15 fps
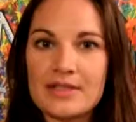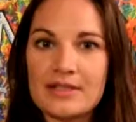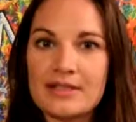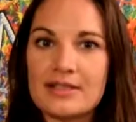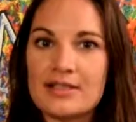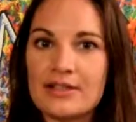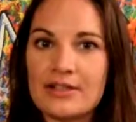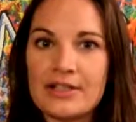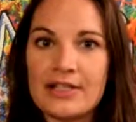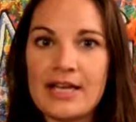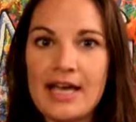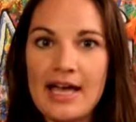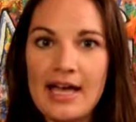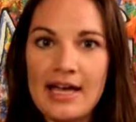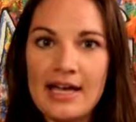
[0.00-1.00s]
a Surya
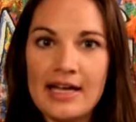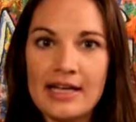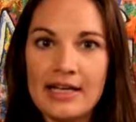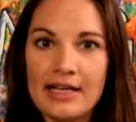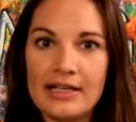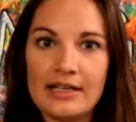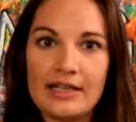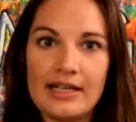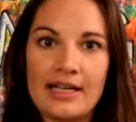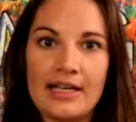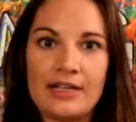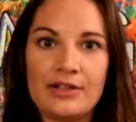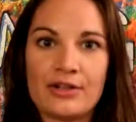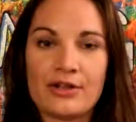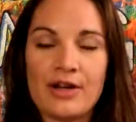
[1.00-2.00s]
A,
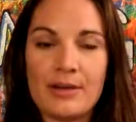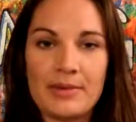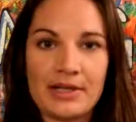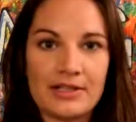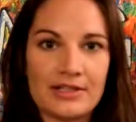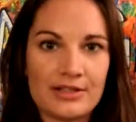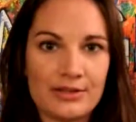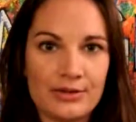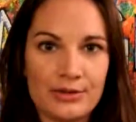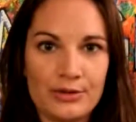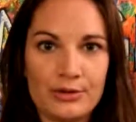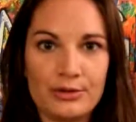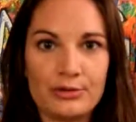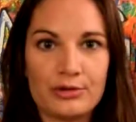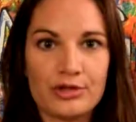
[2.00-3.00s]
and you're coming
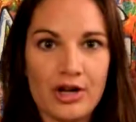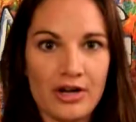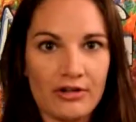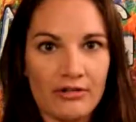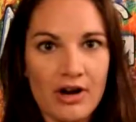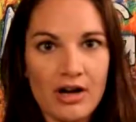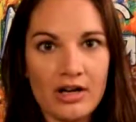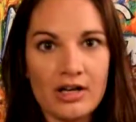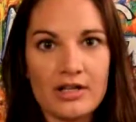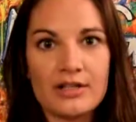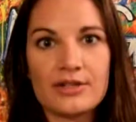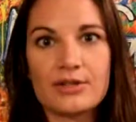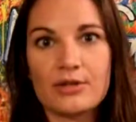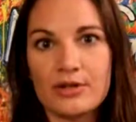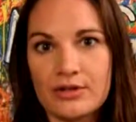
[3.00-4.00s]
to
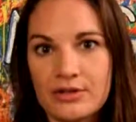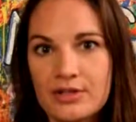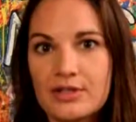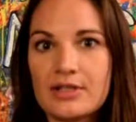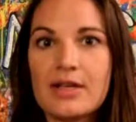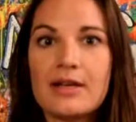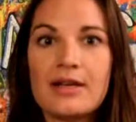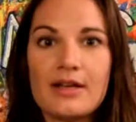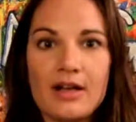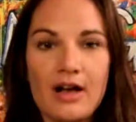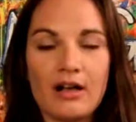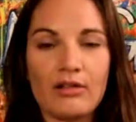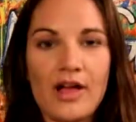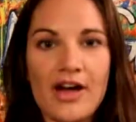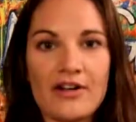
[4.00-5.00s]
chaturangas, or it's a
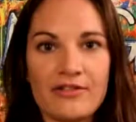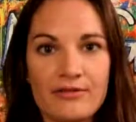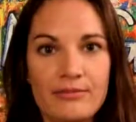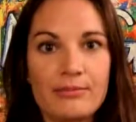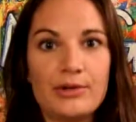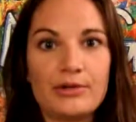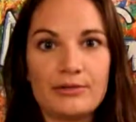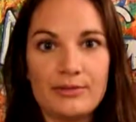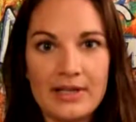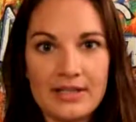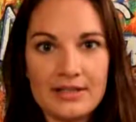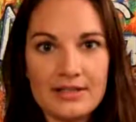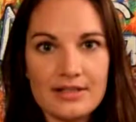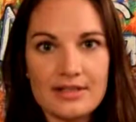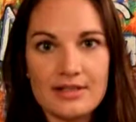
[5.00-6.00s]
lot of
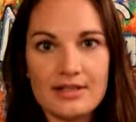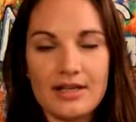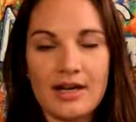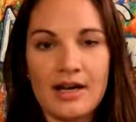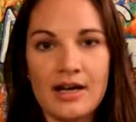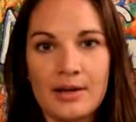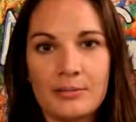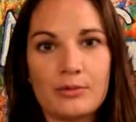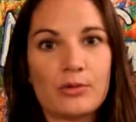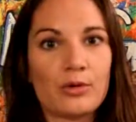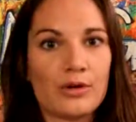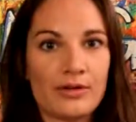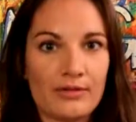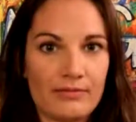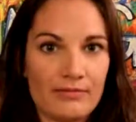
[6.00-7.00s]
movement,
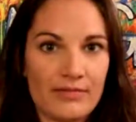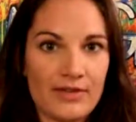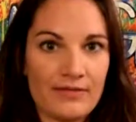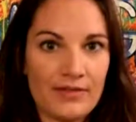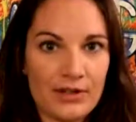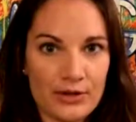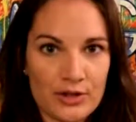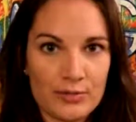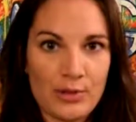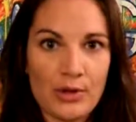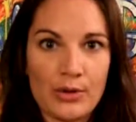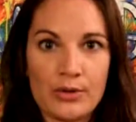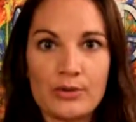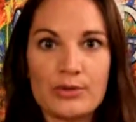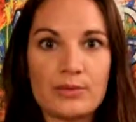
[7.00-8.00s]
or the fierce
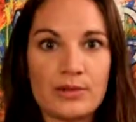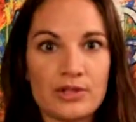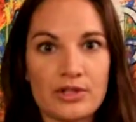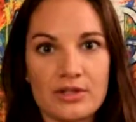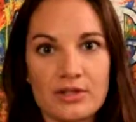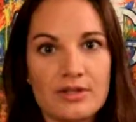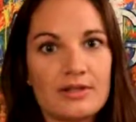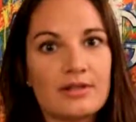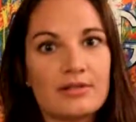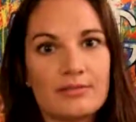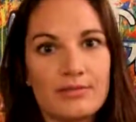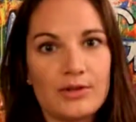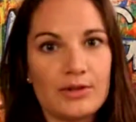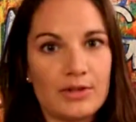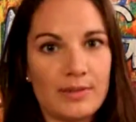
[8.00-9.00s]
pose, which used
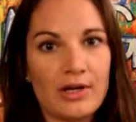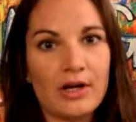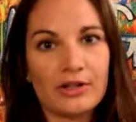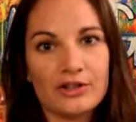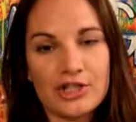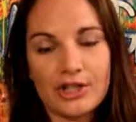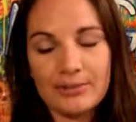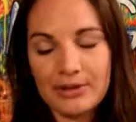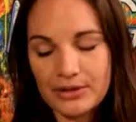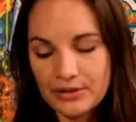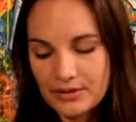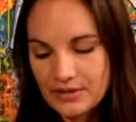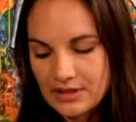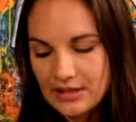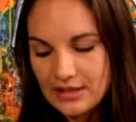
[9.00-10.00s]
to be called chair
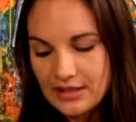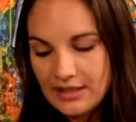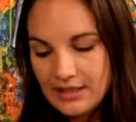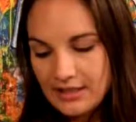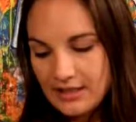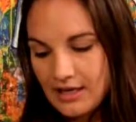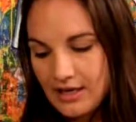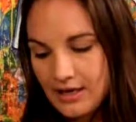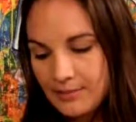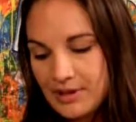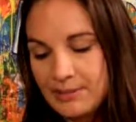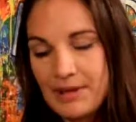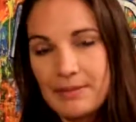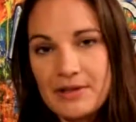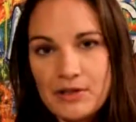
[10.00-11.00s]
pose, it
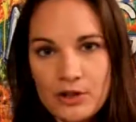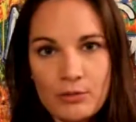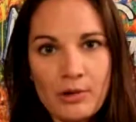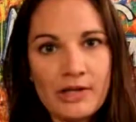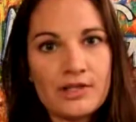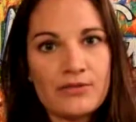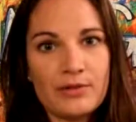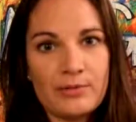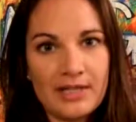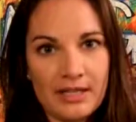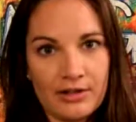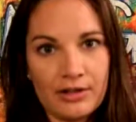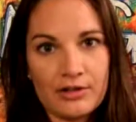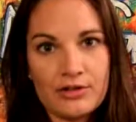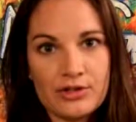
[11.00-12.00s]
might be too much for
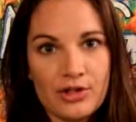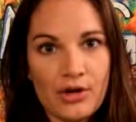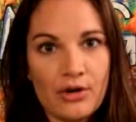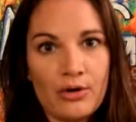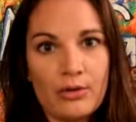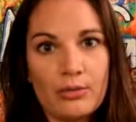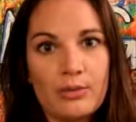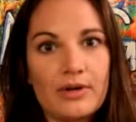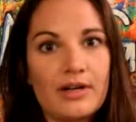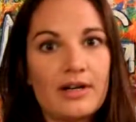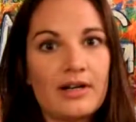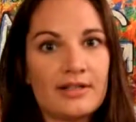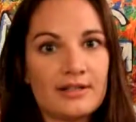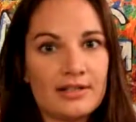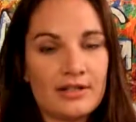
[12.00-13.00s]
beginners. So
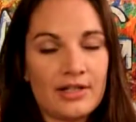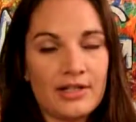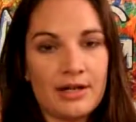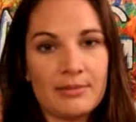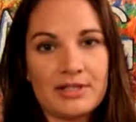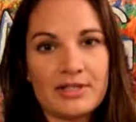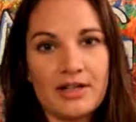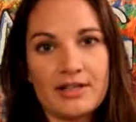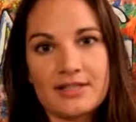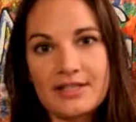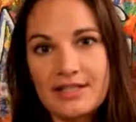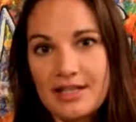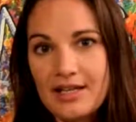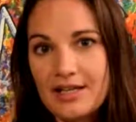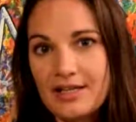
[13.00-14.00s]
a Surya Namaskar
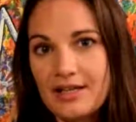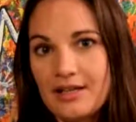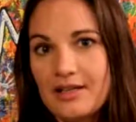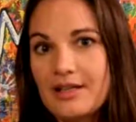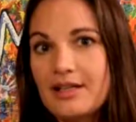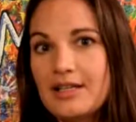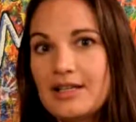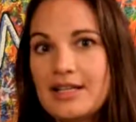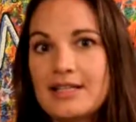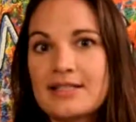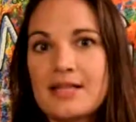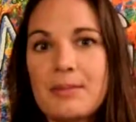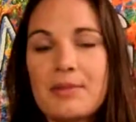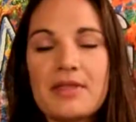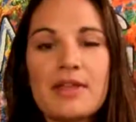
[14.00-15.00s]
C is
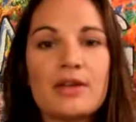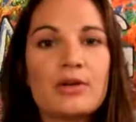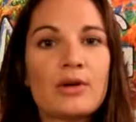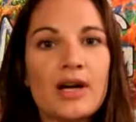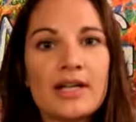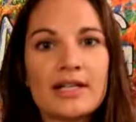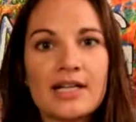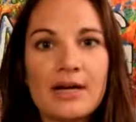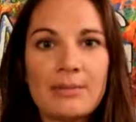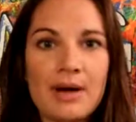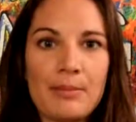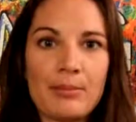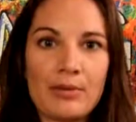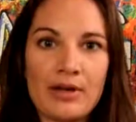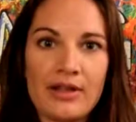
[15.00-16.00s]
something that you kind of come
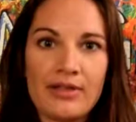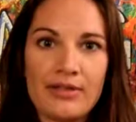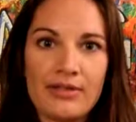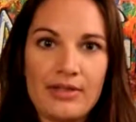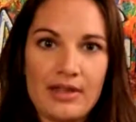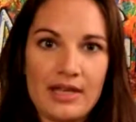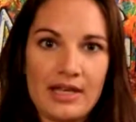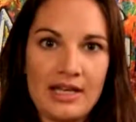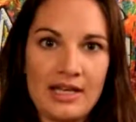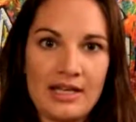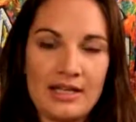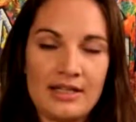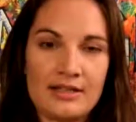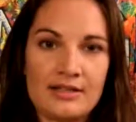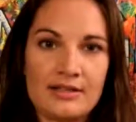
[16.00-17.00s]
up with,
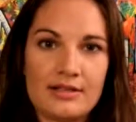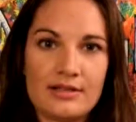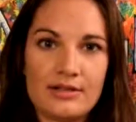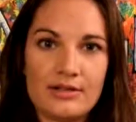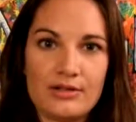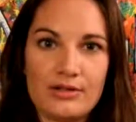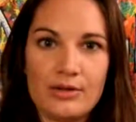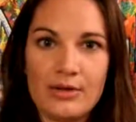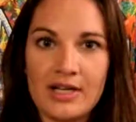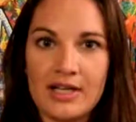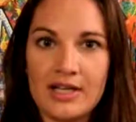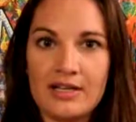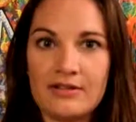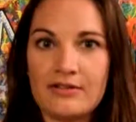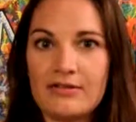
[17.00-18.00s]
and you
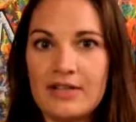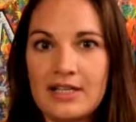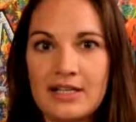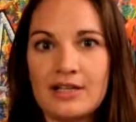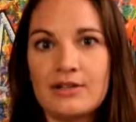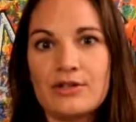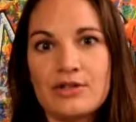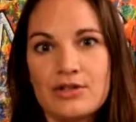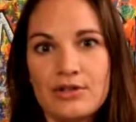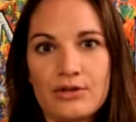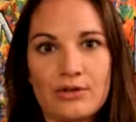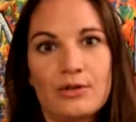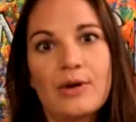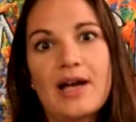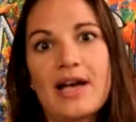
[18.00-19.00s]
can fit it
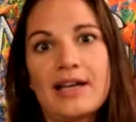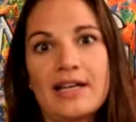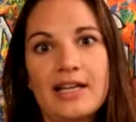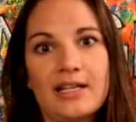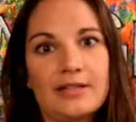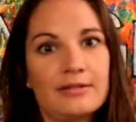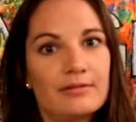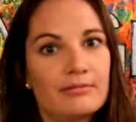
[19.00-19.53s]
into any